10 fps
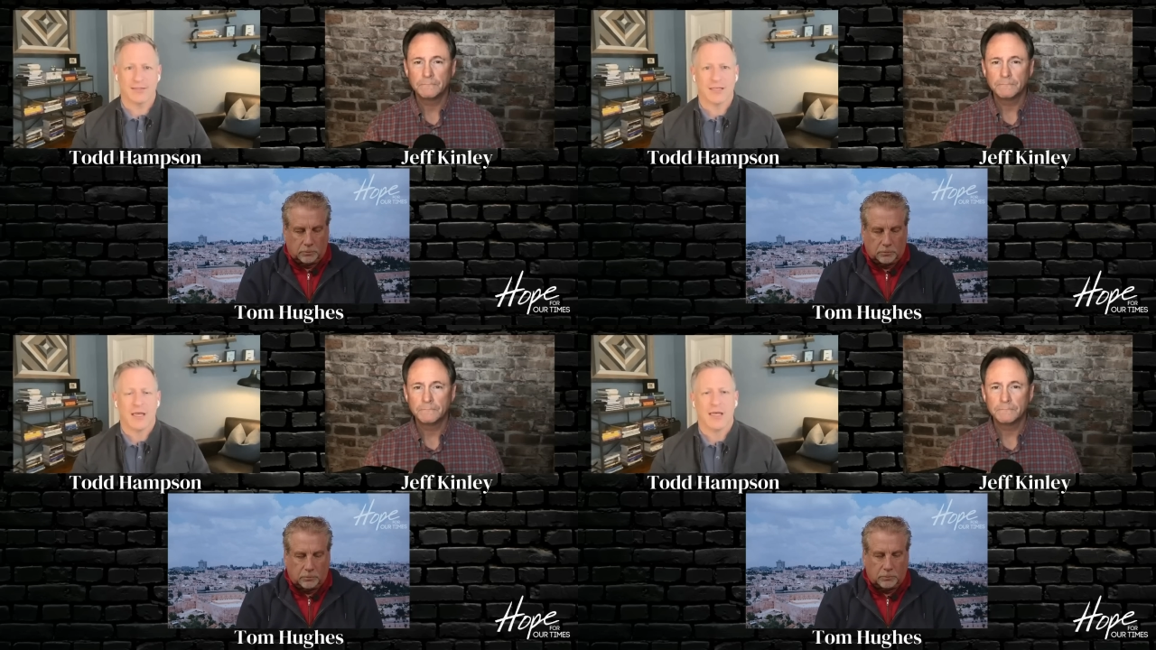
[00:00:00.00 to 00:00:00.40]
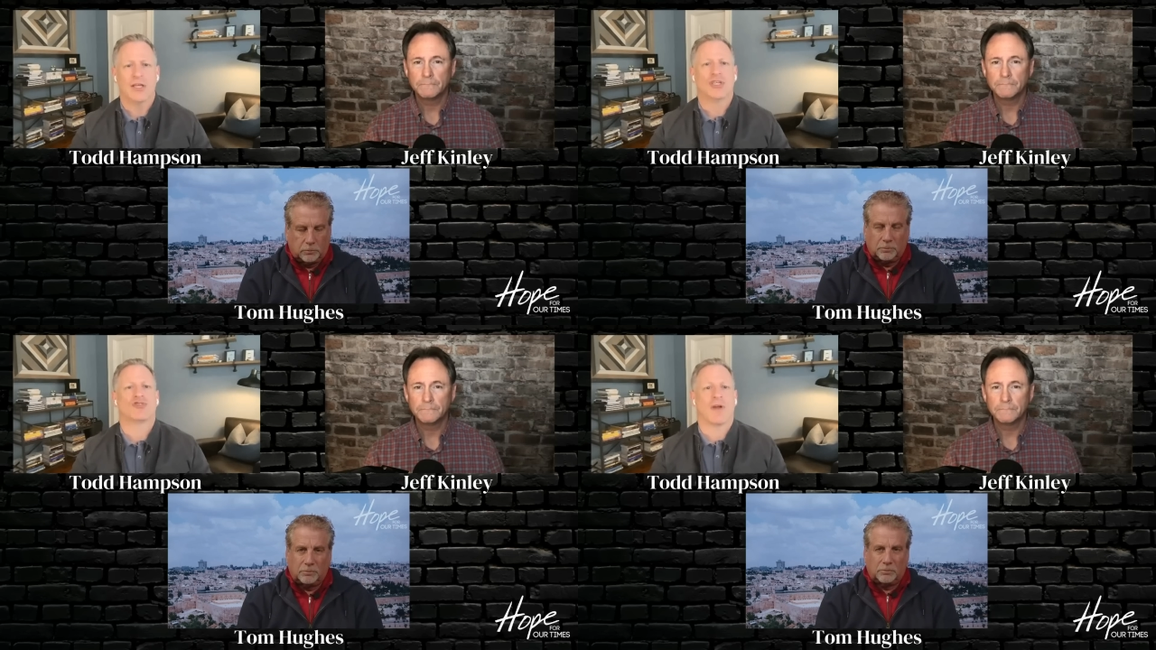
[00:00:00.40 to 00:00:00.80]
Speaker 1: he
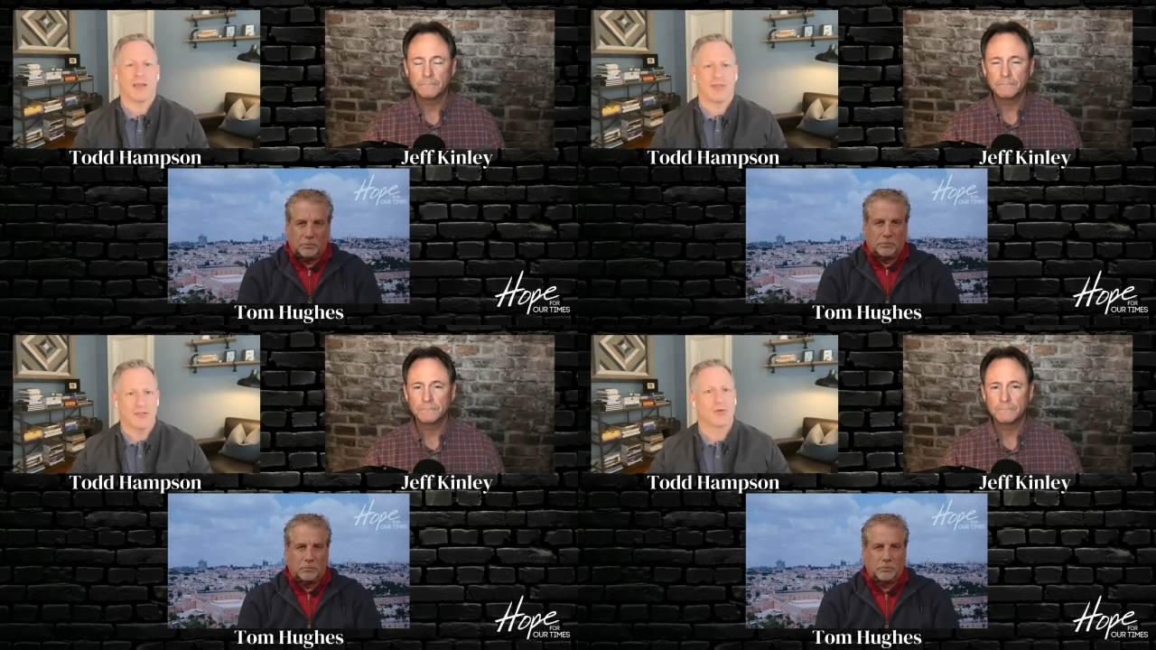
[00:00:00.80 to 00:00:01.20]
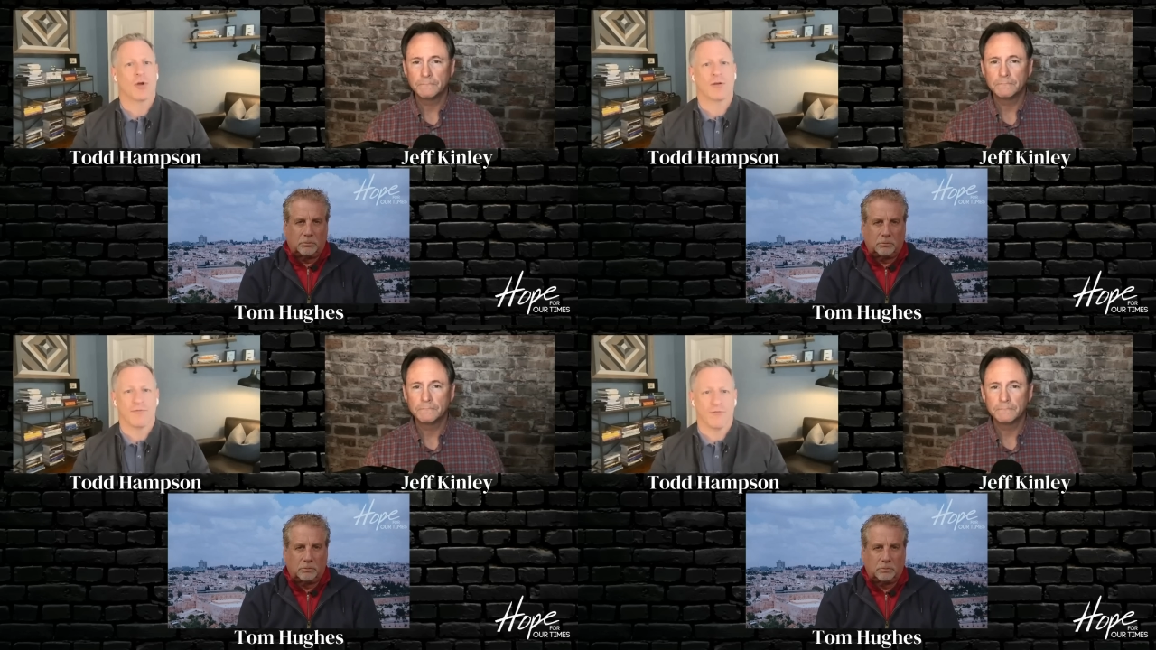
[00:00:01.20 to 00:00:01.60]
strengthens or
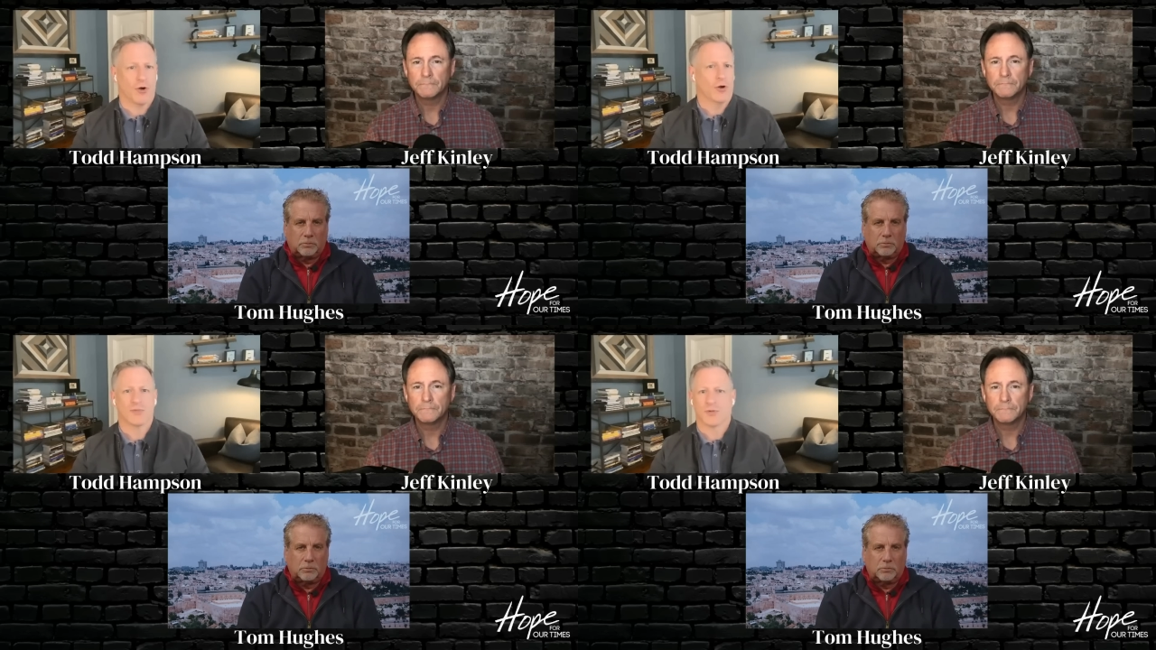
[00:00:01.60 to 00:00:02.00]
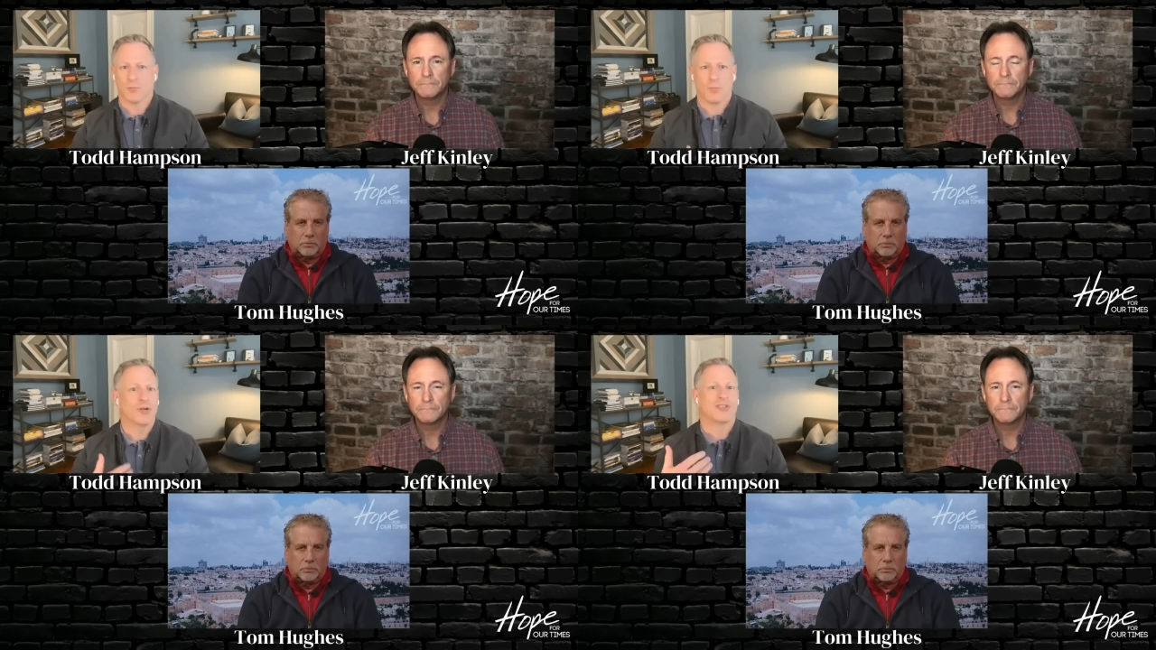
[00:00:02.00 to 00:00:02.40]
confirms or
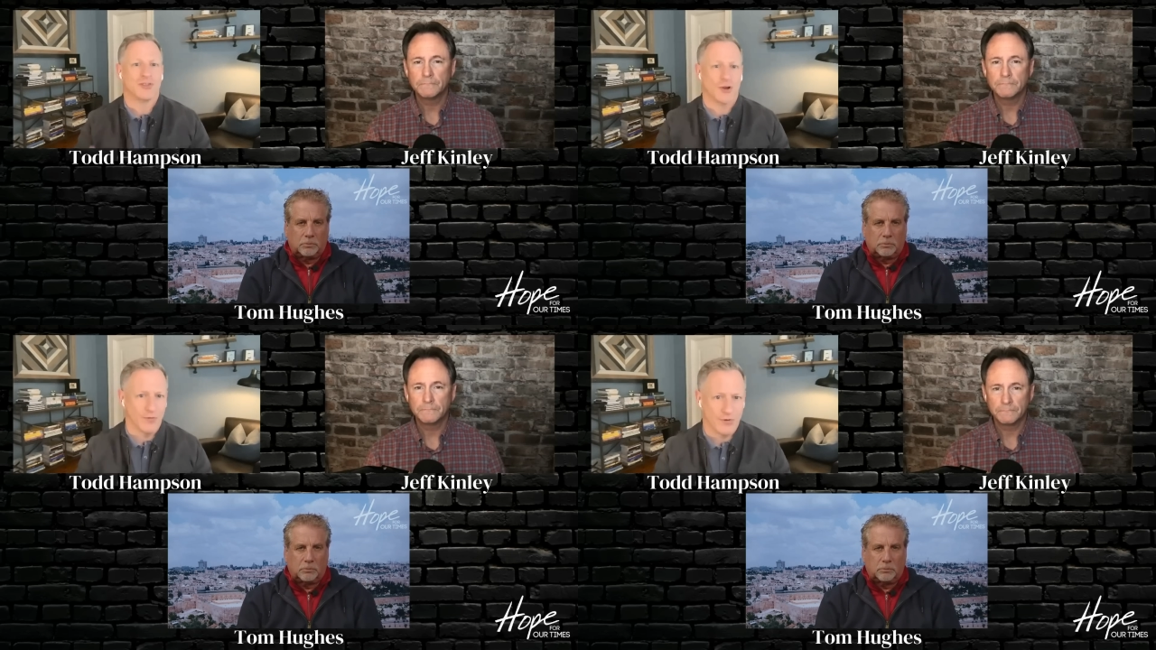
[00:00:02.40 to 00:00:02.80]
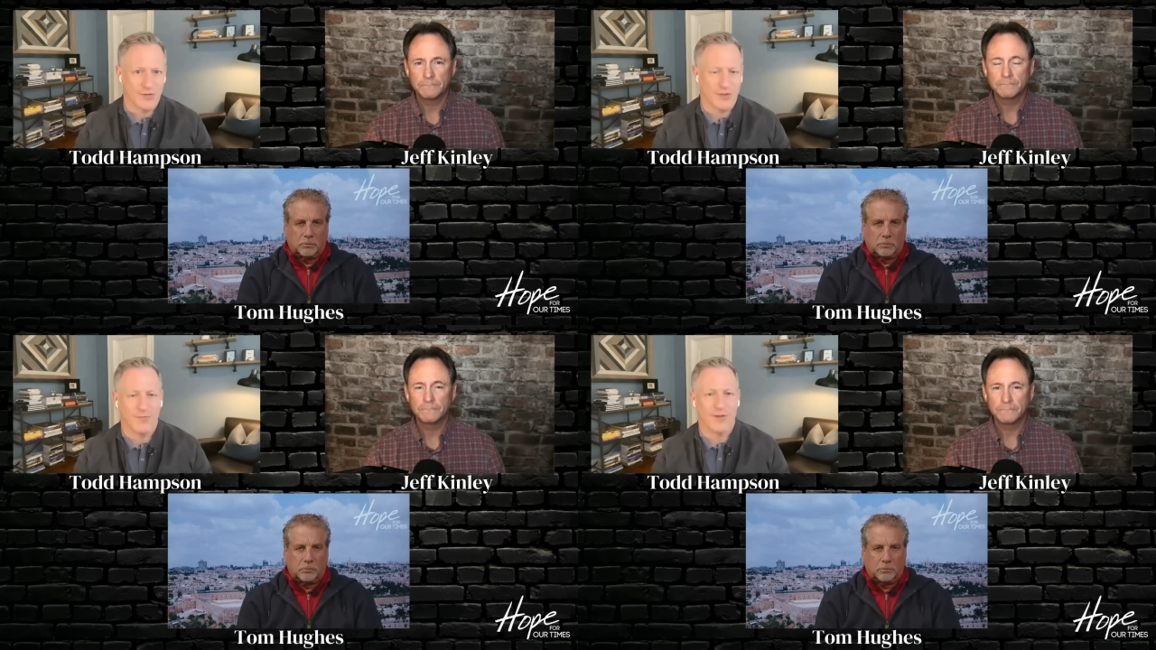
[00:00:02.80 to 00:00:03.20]
pushes over to the
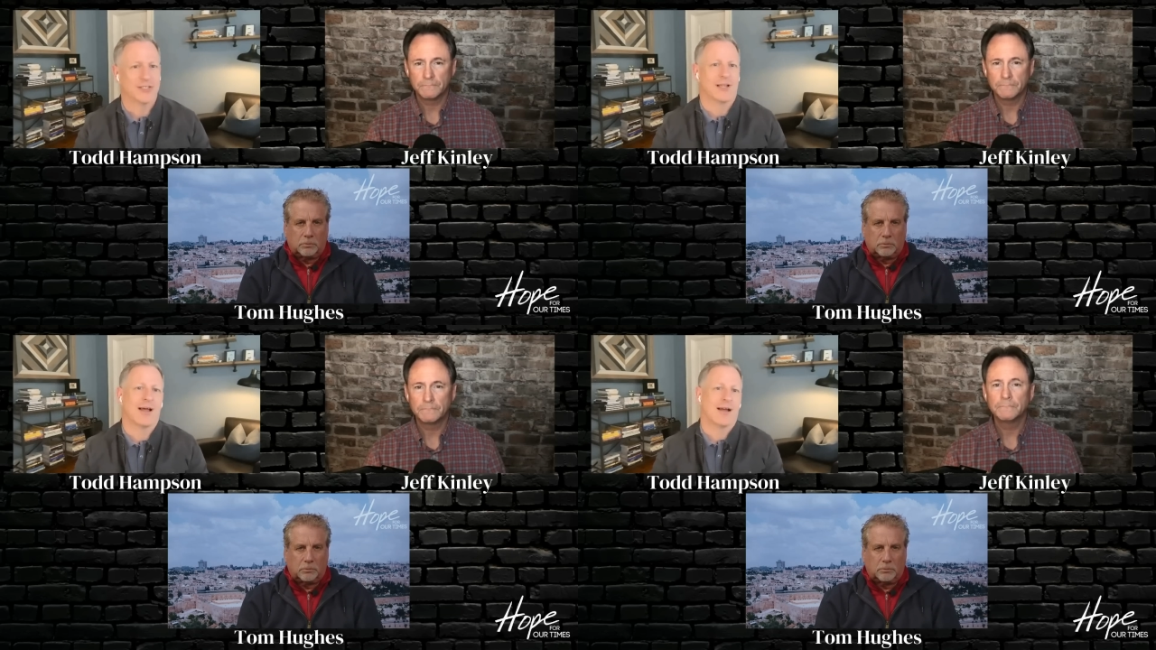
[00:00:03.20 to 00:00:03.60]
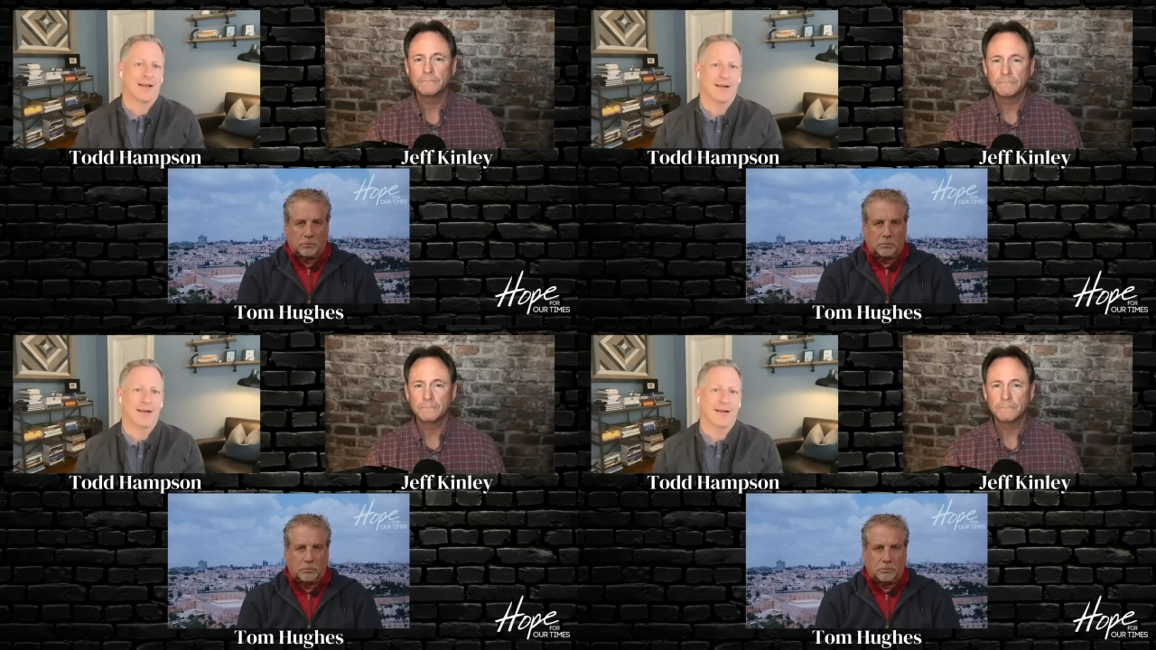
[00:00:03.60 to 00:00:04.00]
finish line
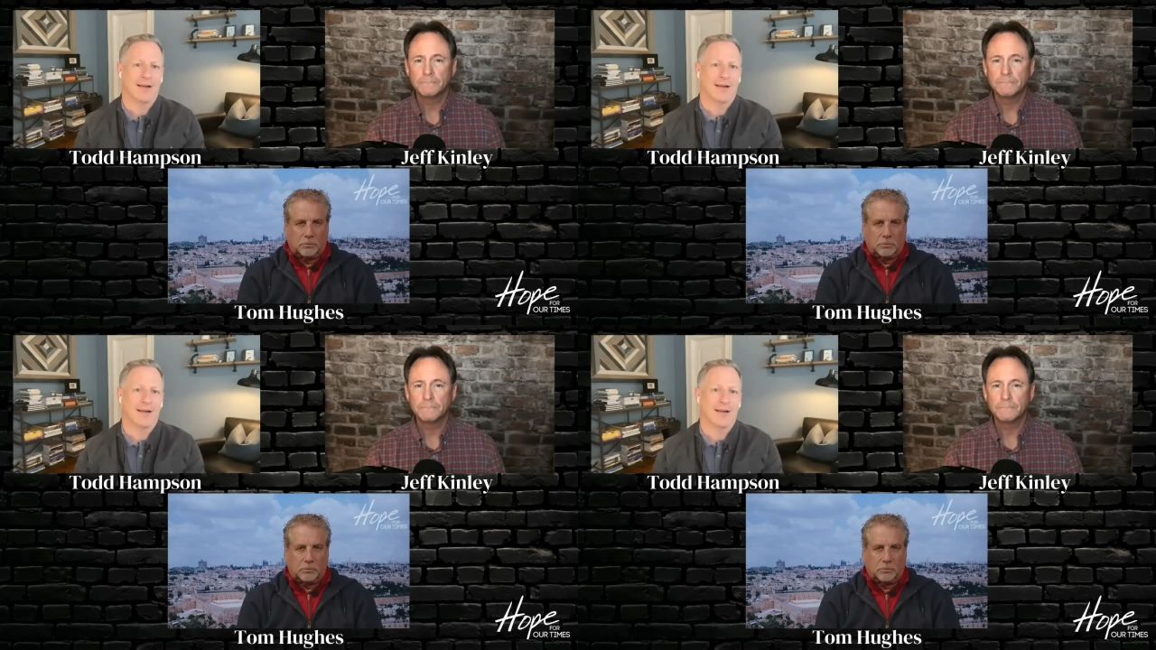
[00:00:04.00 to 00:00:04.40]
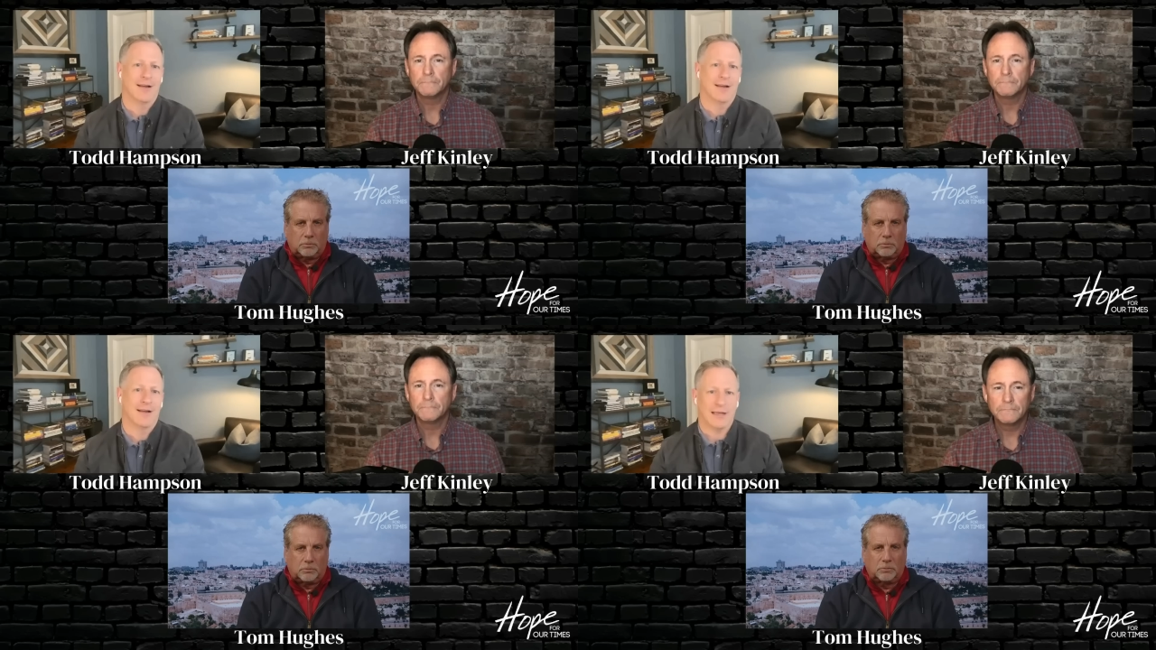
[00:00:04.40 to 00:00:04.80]
this
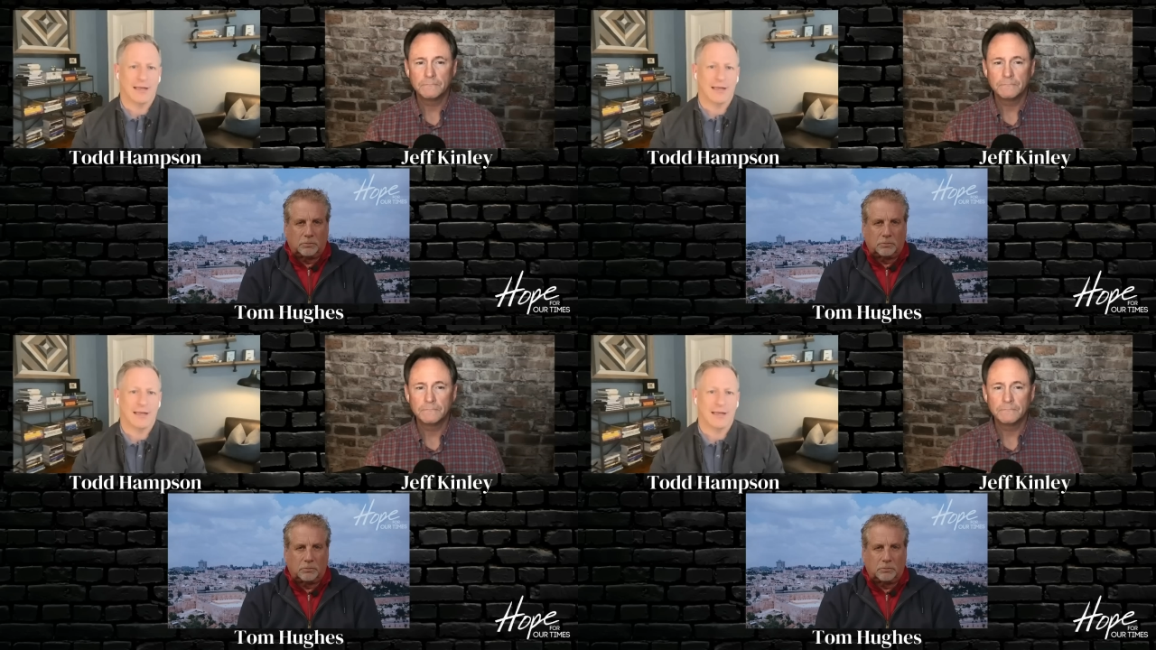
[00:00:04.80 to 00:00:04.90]
covenant.